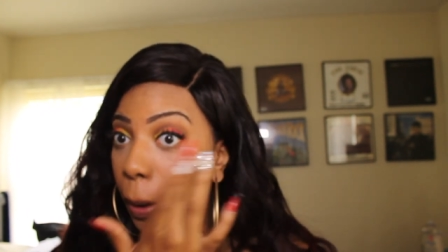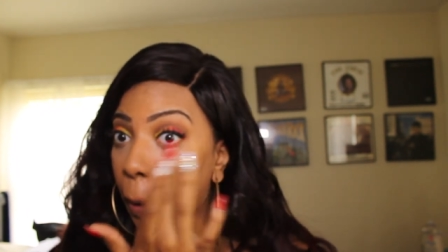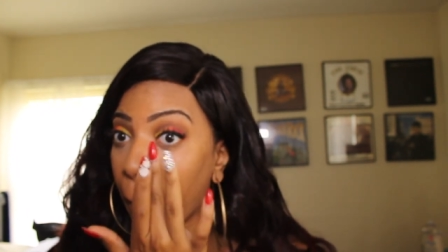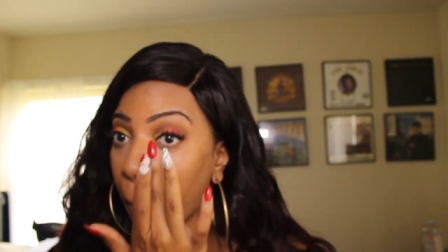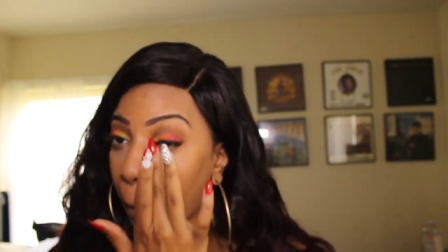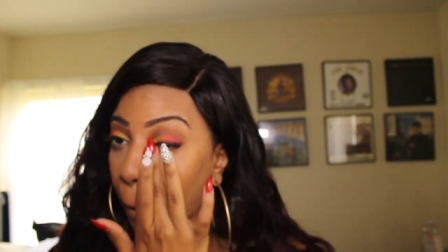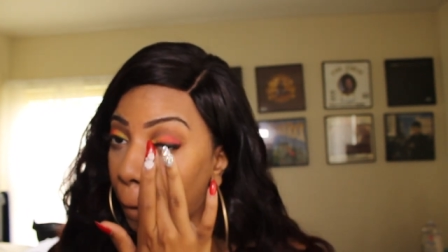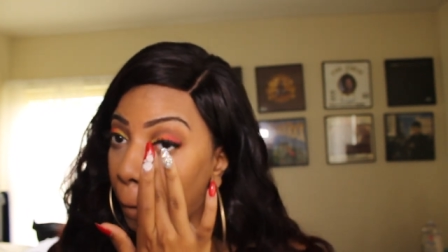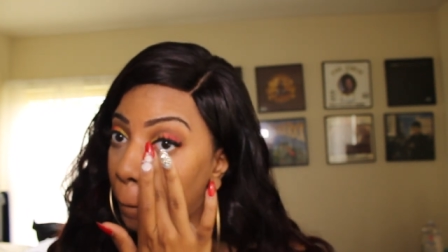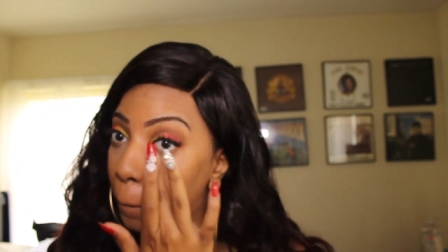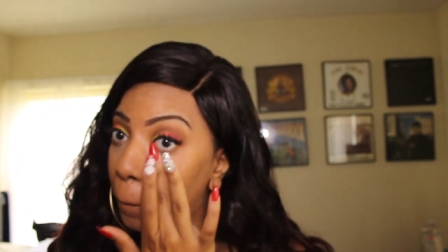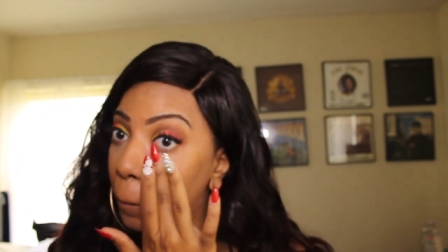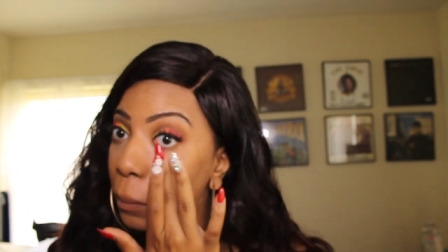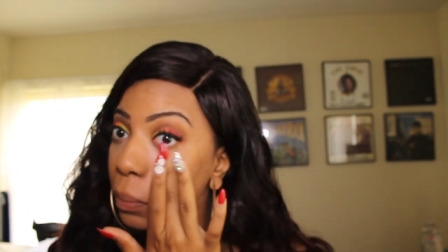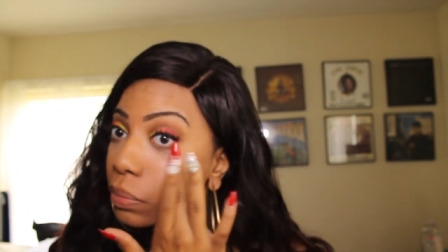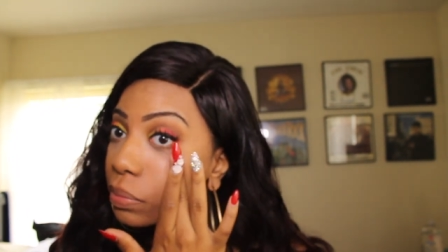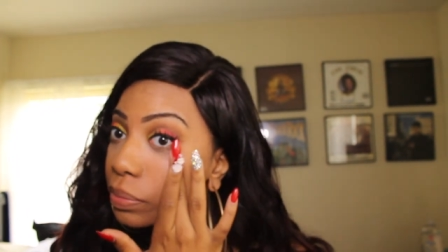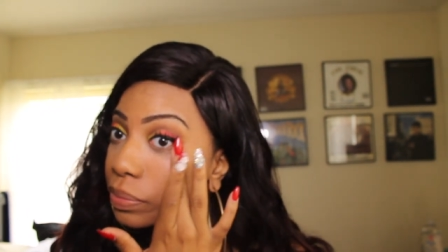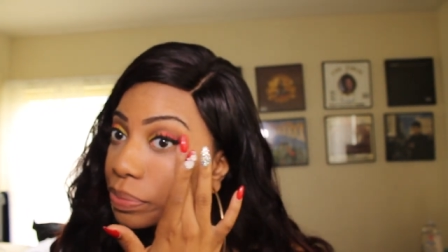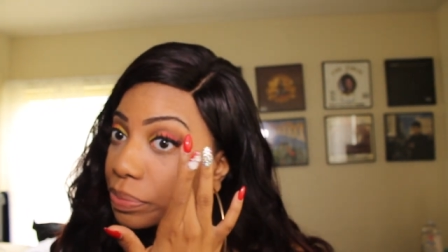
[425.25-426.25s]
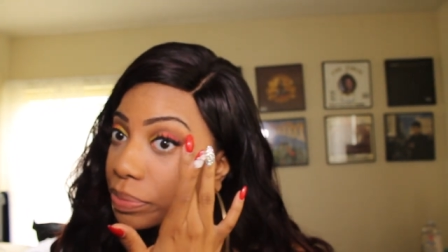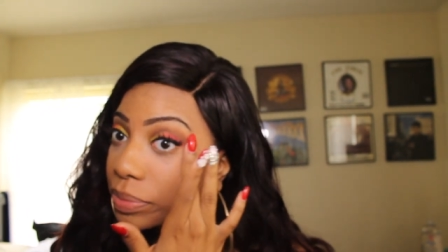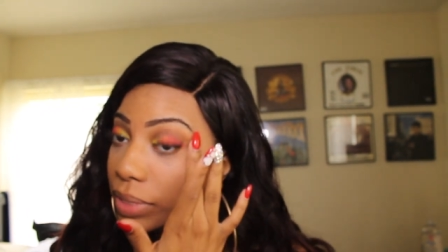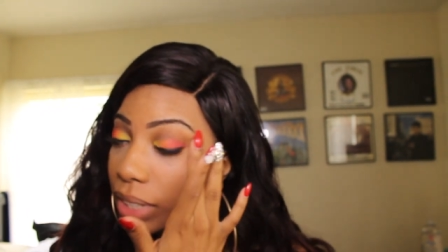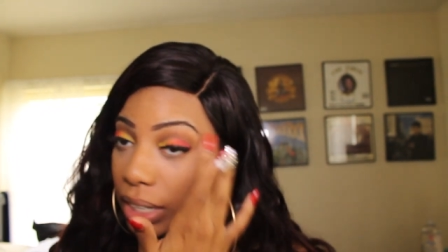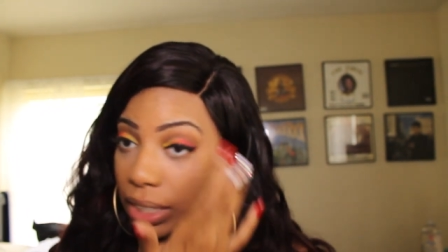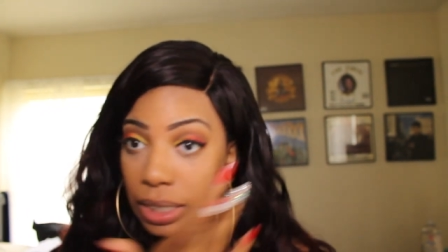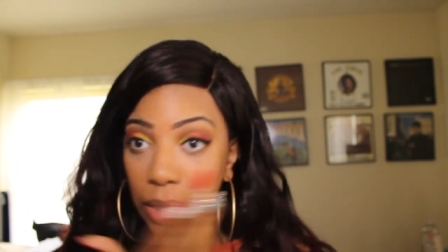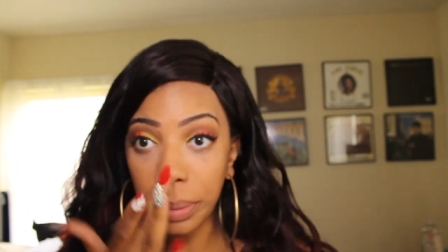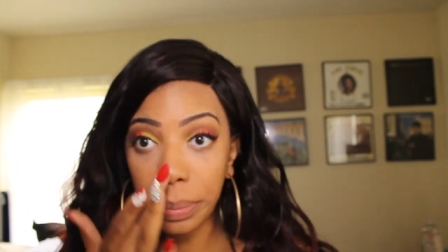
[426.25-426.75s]
I
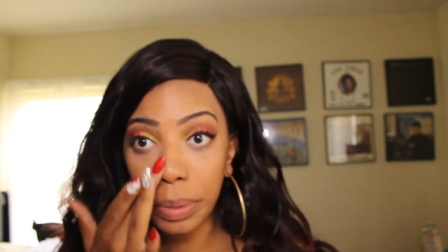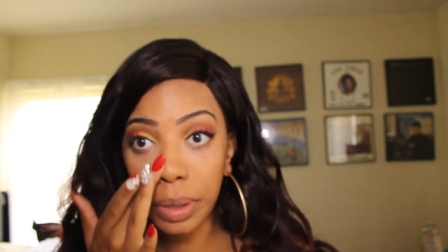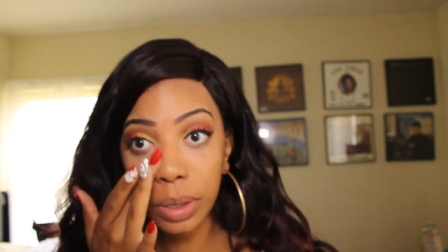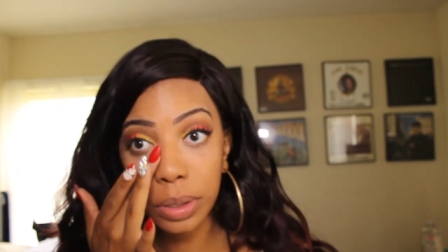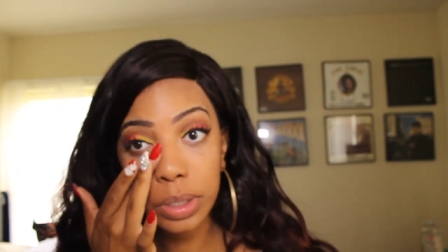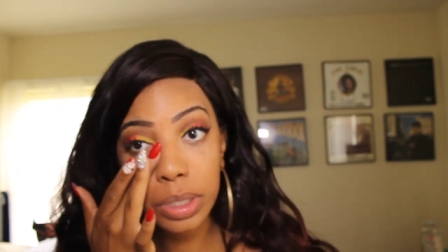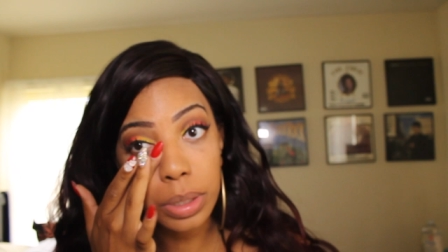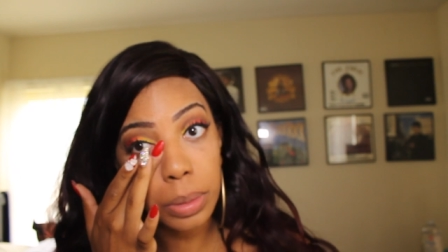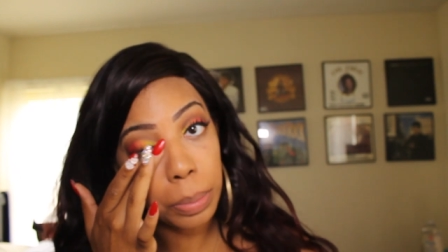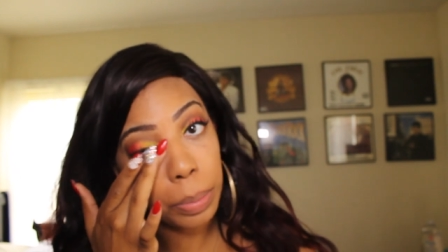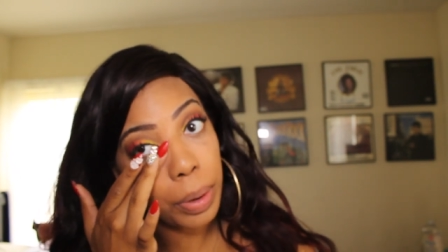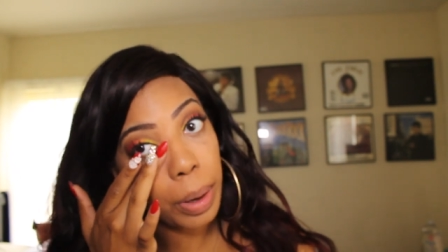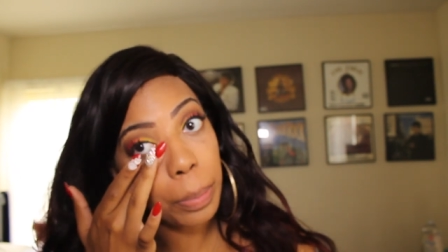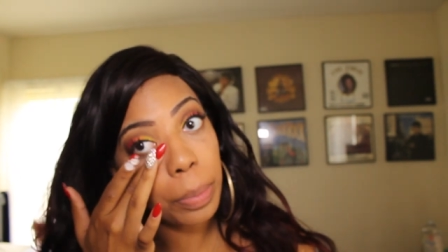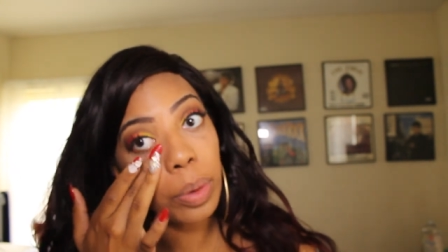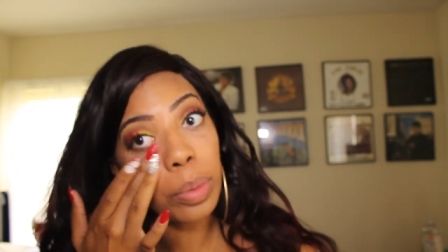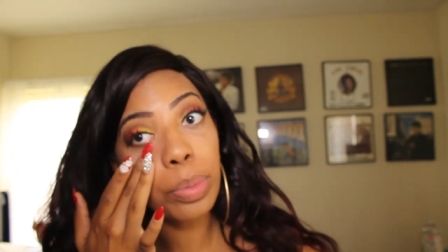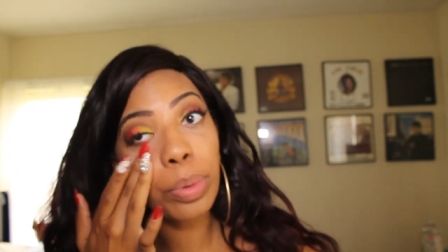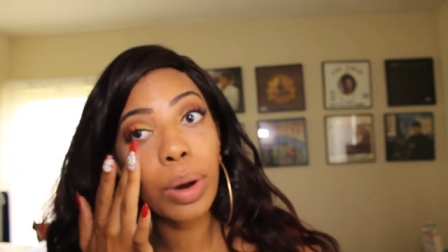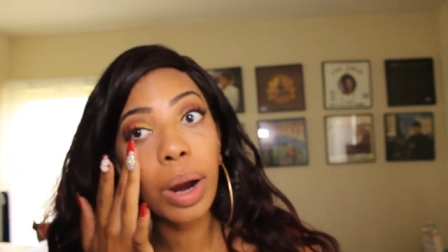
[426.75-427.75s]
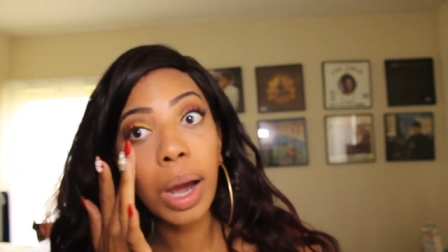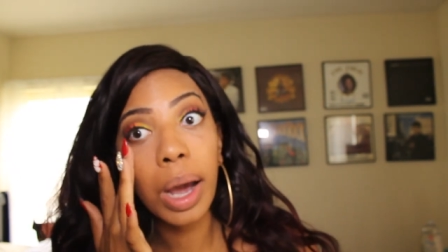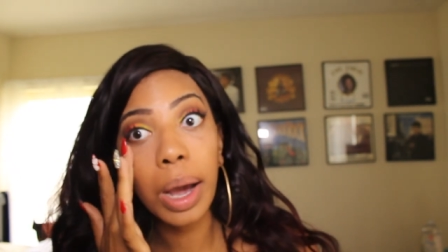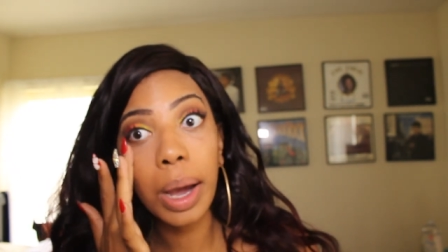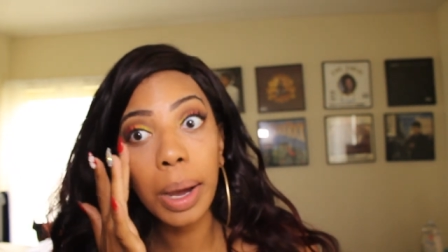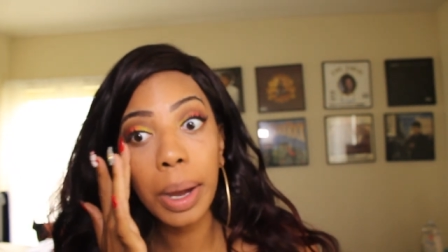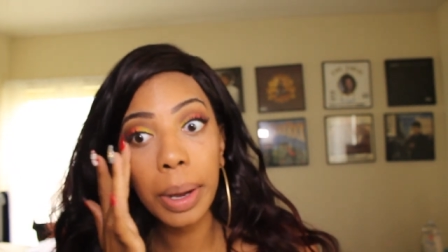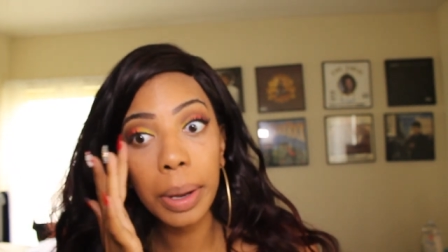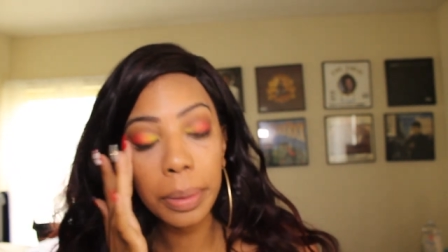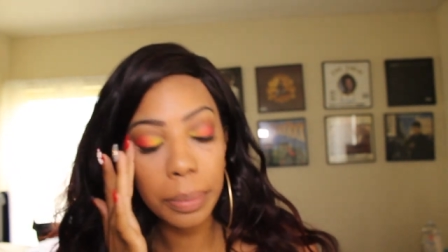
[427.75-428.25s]
did put on some Prep and
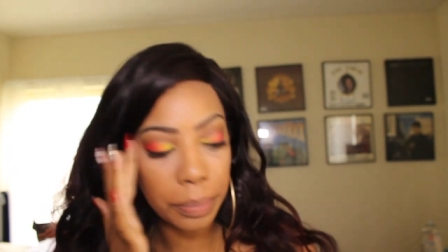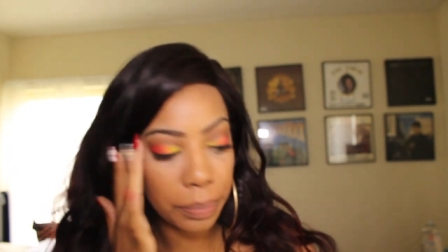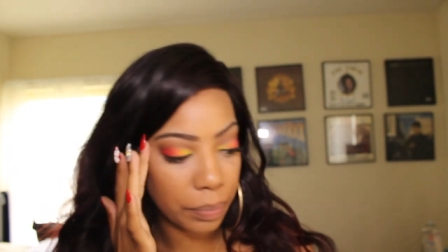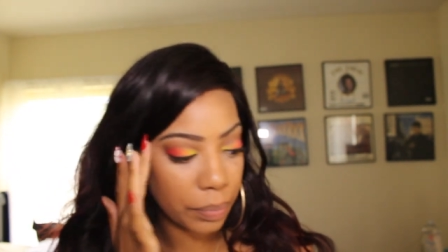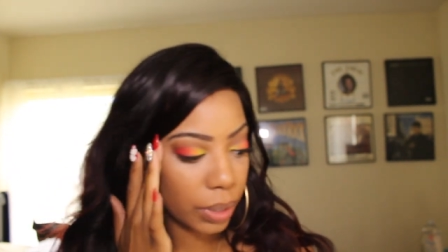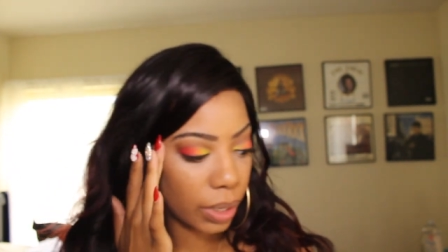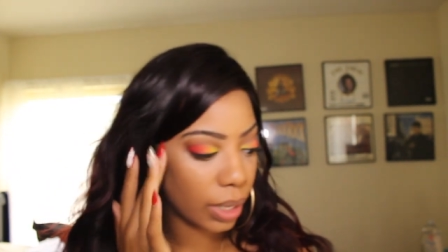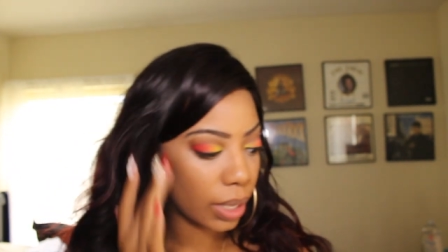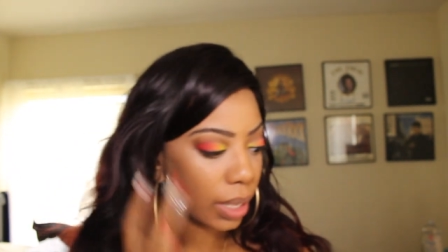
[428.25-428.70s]
Prime,